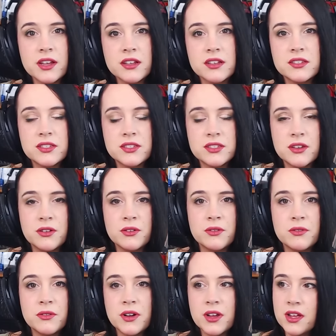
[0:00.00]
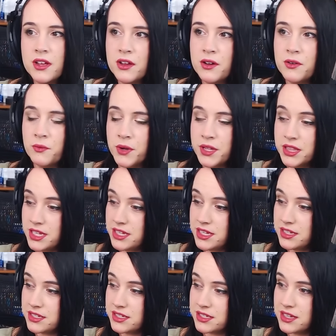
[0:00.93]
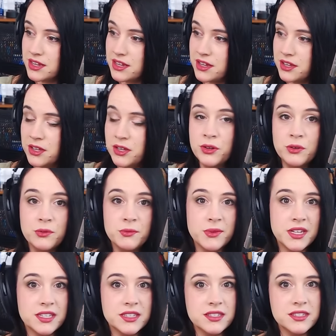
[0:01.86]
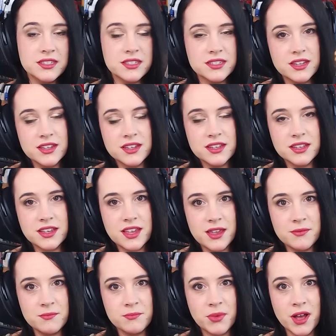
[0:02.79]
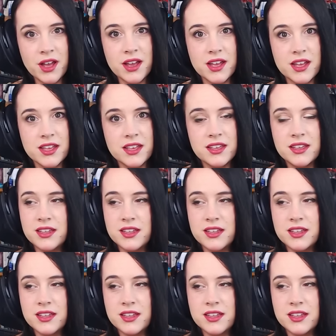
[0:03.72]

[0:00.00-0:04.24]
So when these humans came by,